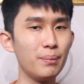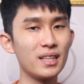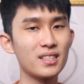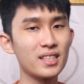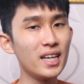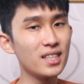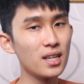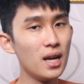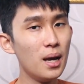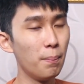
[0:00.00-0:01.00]
Beat's
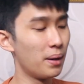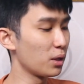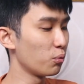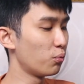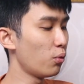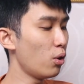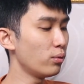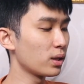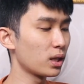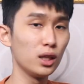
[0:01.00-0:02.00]
case, but it
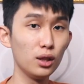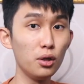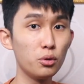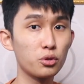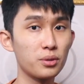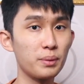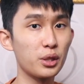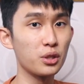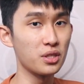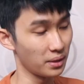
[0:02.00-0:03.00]
won't close
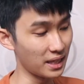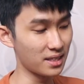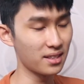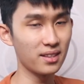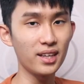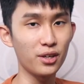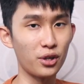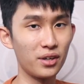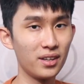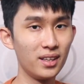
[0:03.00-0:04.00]
because it's
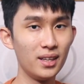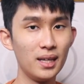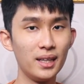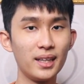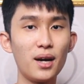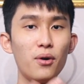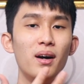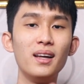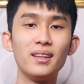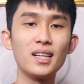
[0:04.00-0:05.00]
thicker.
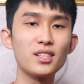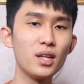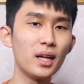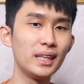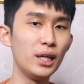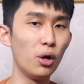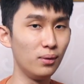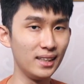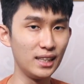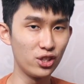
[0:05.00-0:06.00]
Now, that's not the
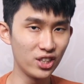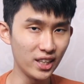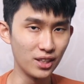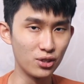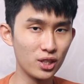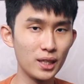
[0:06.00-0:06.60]
only change.